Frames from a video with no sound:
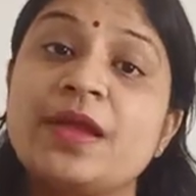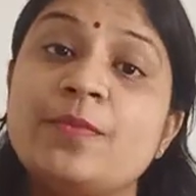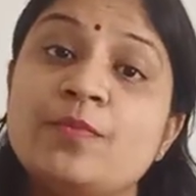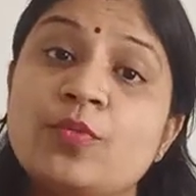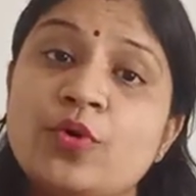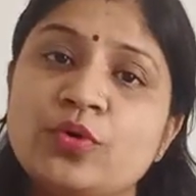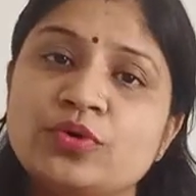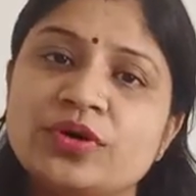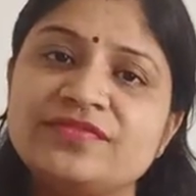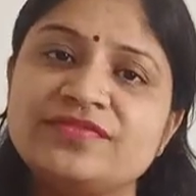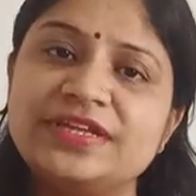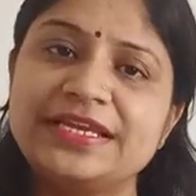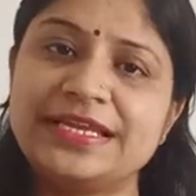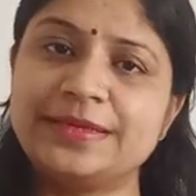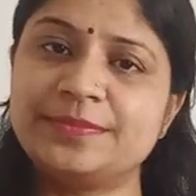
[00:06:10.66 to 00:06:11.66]
More of
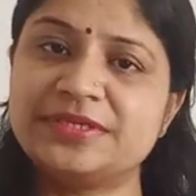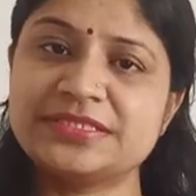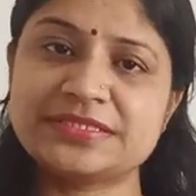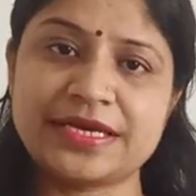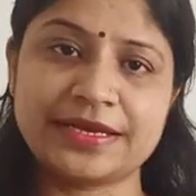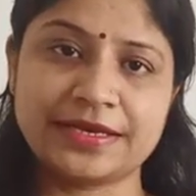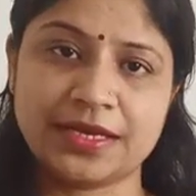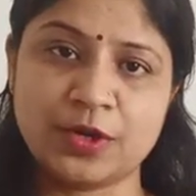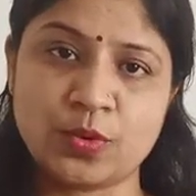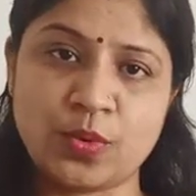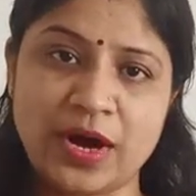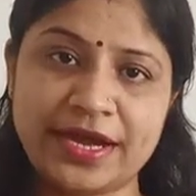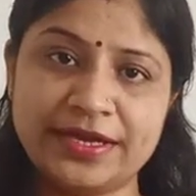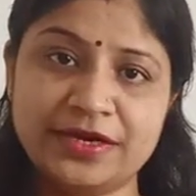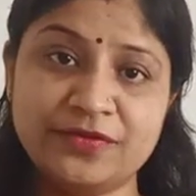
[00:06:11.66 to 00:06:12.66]
the labors are
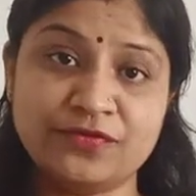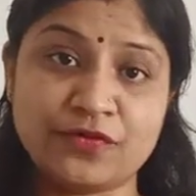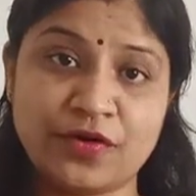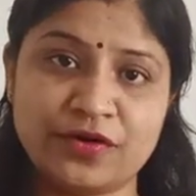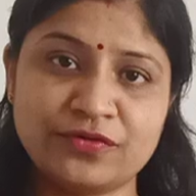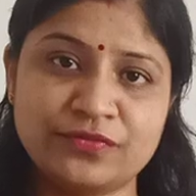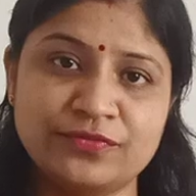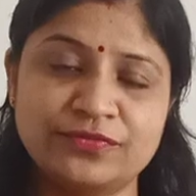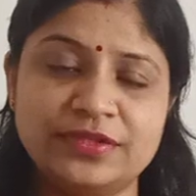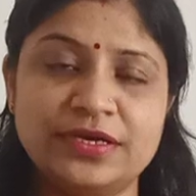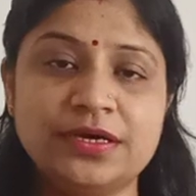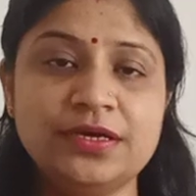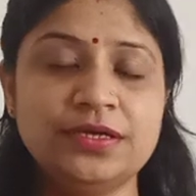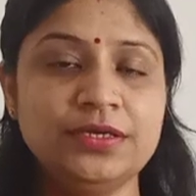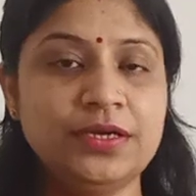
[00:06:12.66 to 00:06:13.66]
required for
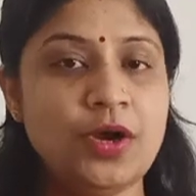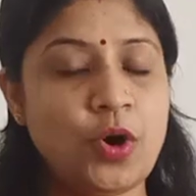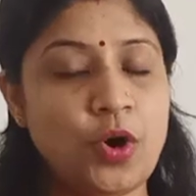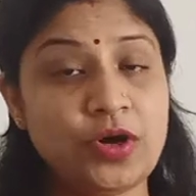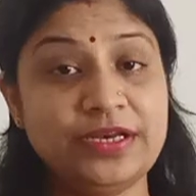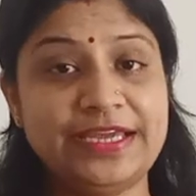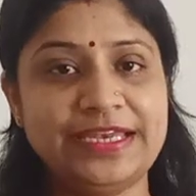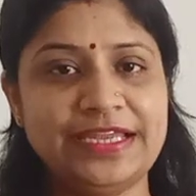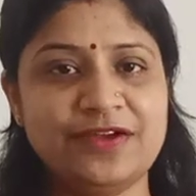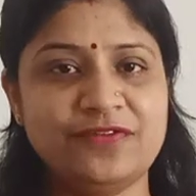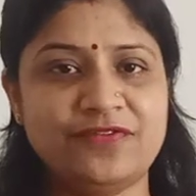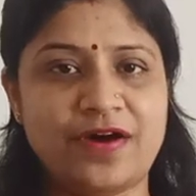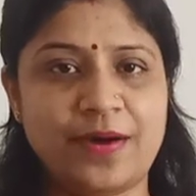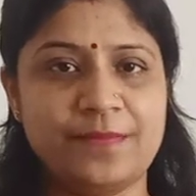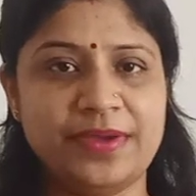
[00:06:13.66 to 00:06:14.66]
the organic
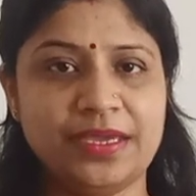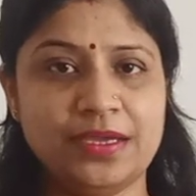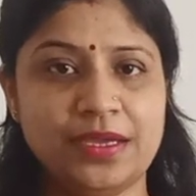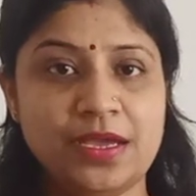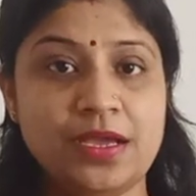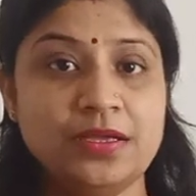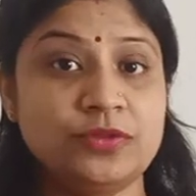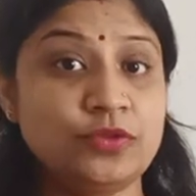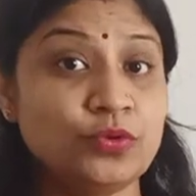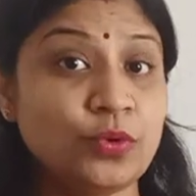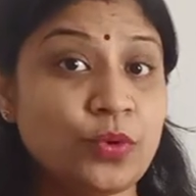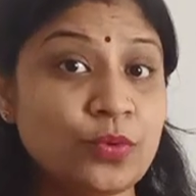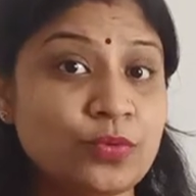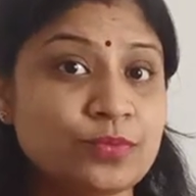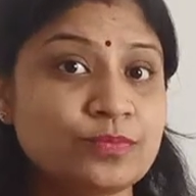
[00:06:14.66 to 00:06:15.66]
farming.
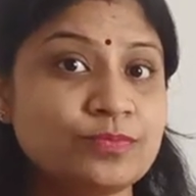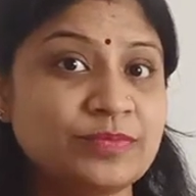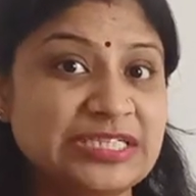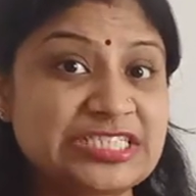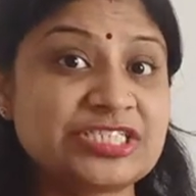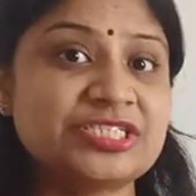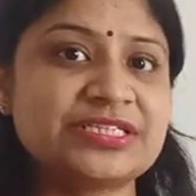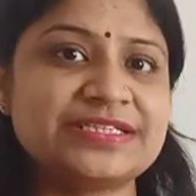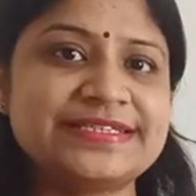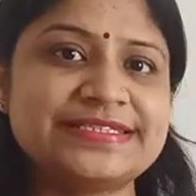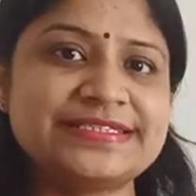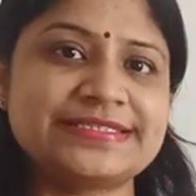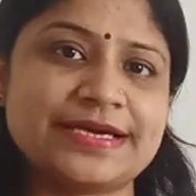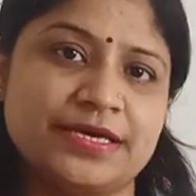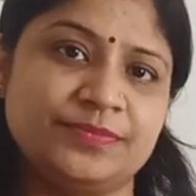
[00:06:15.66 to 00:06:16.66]
No
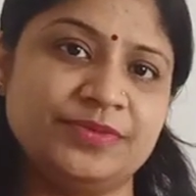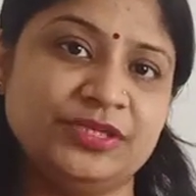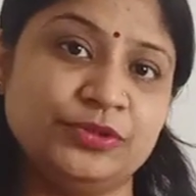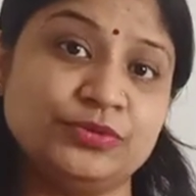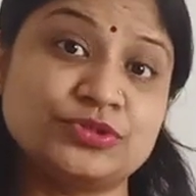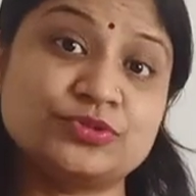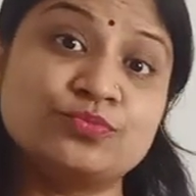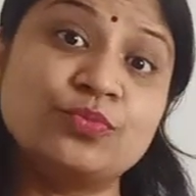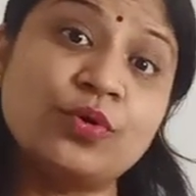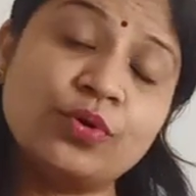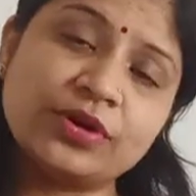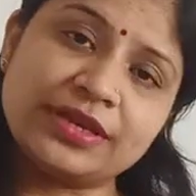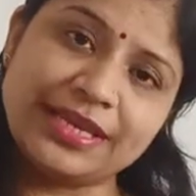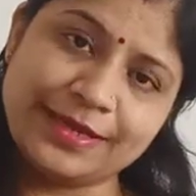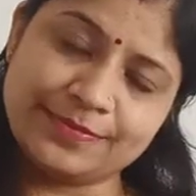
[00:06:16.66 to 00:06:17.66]
machineries are being used.
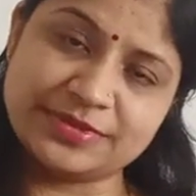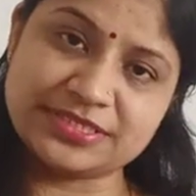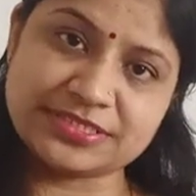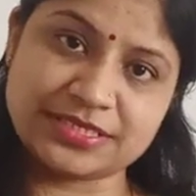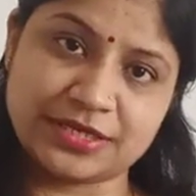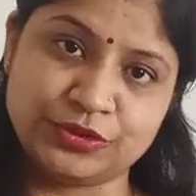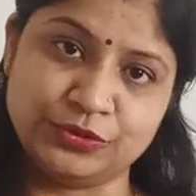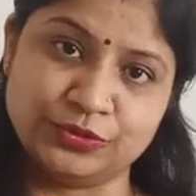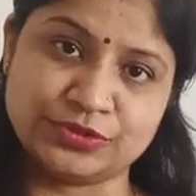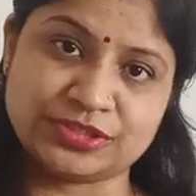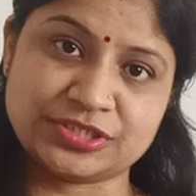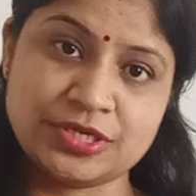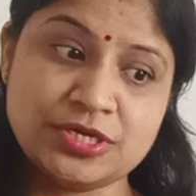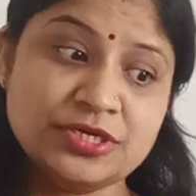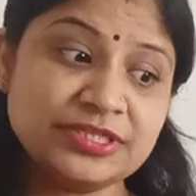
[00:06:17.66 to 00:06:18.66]
More labors are
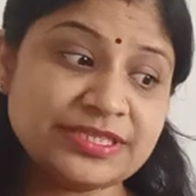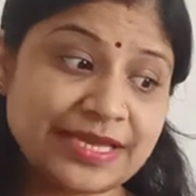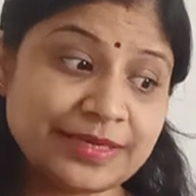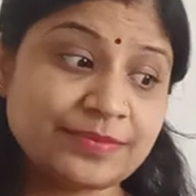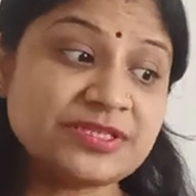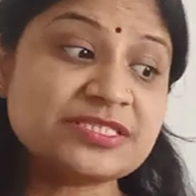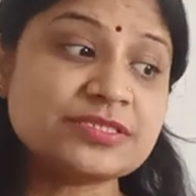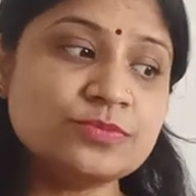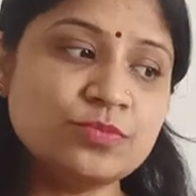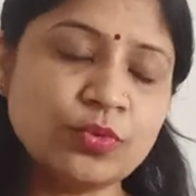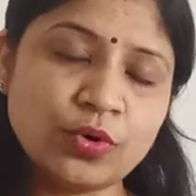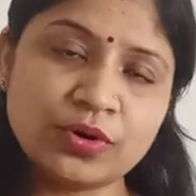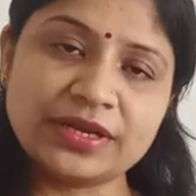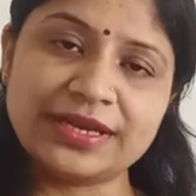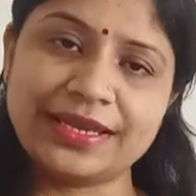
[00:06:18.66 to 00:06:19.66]
used. That means
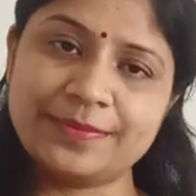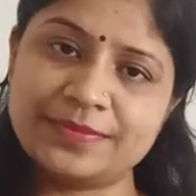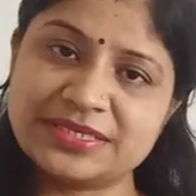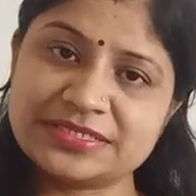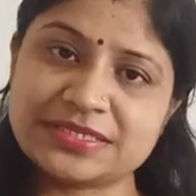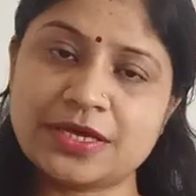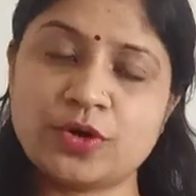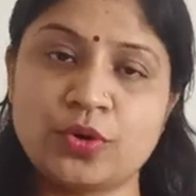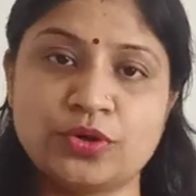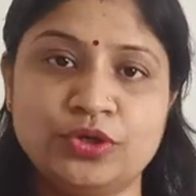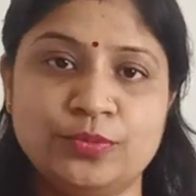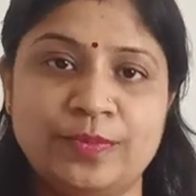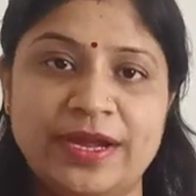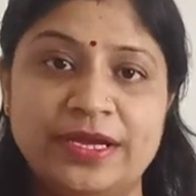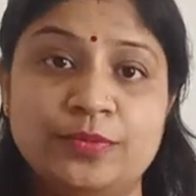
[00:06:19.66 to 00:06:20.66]
more labors are
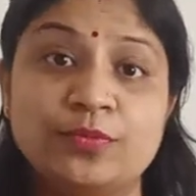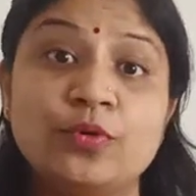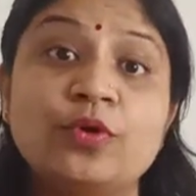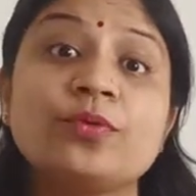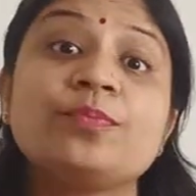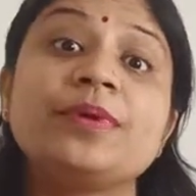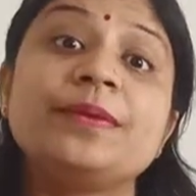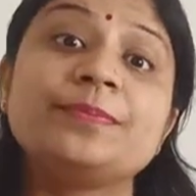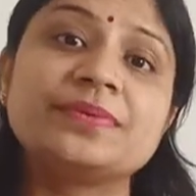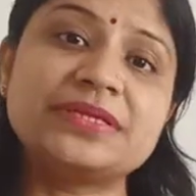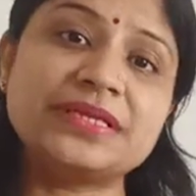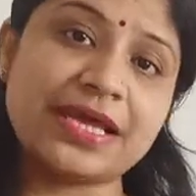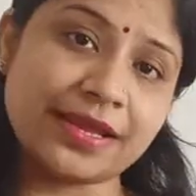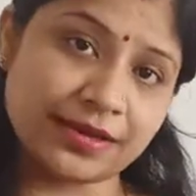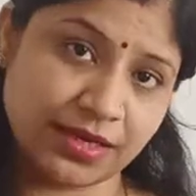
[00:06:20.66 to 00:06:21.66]
occupied. More
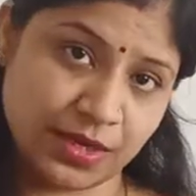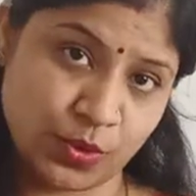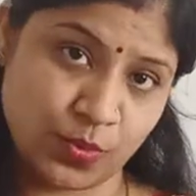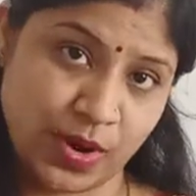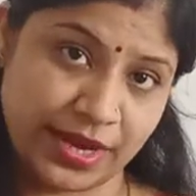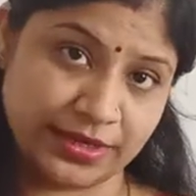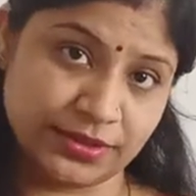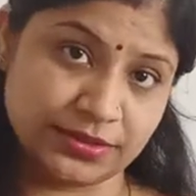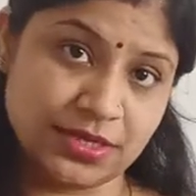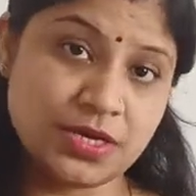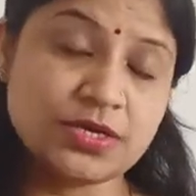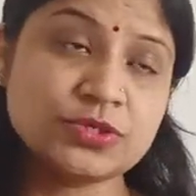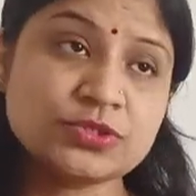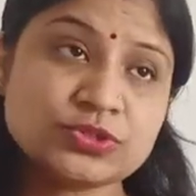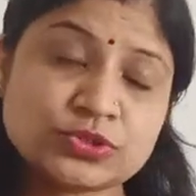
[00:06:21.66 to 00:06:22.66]
people are required.
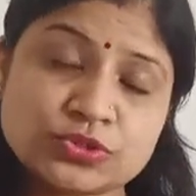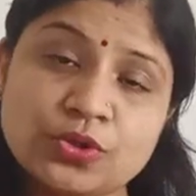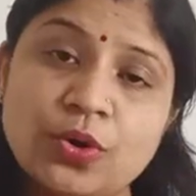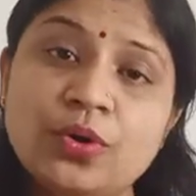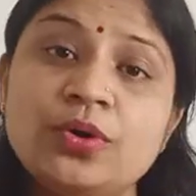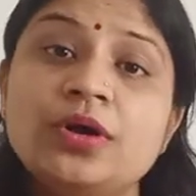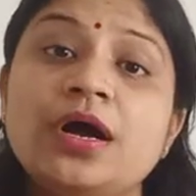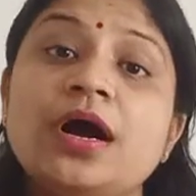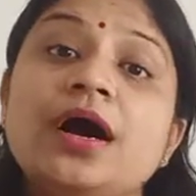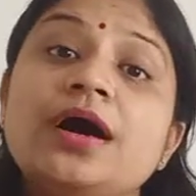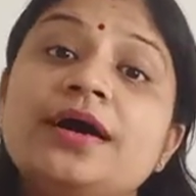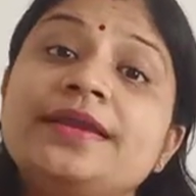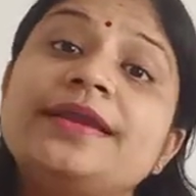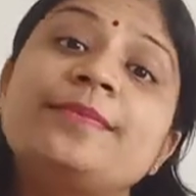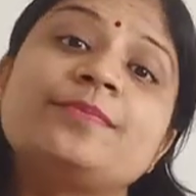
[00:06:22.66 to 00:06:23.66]
So
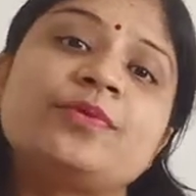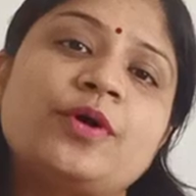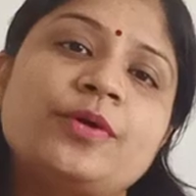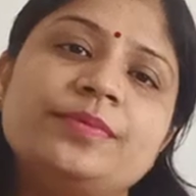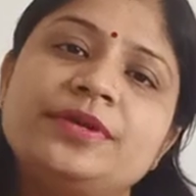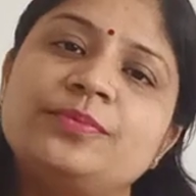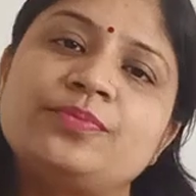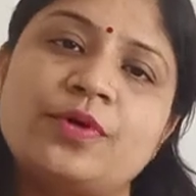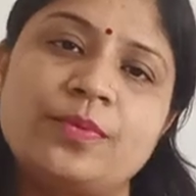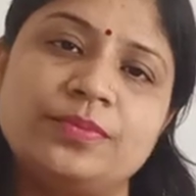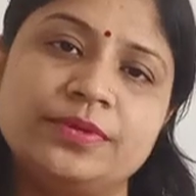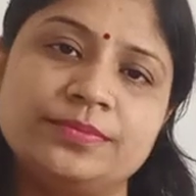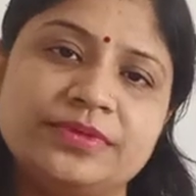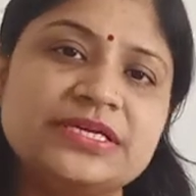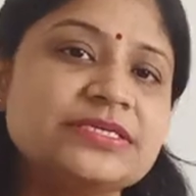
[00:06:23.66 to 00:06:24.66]
unemployment
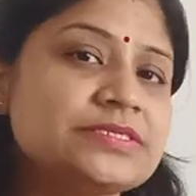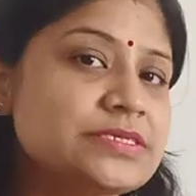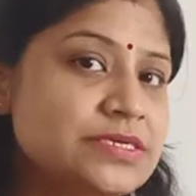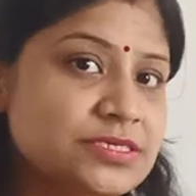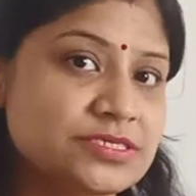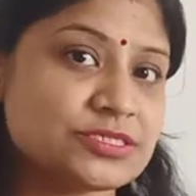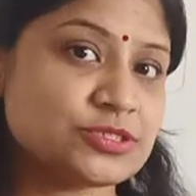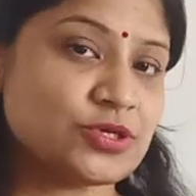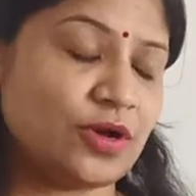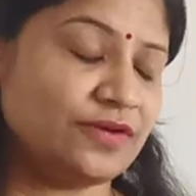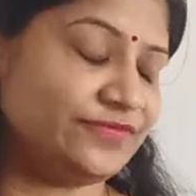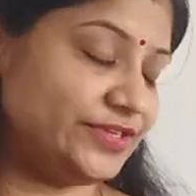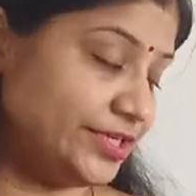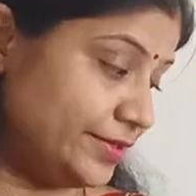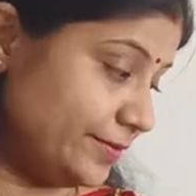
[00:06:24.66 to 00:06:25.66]
problem is
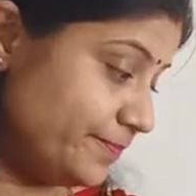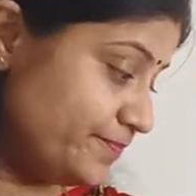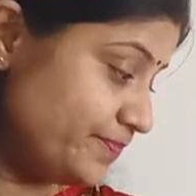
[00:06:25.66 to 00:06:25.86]
solved here.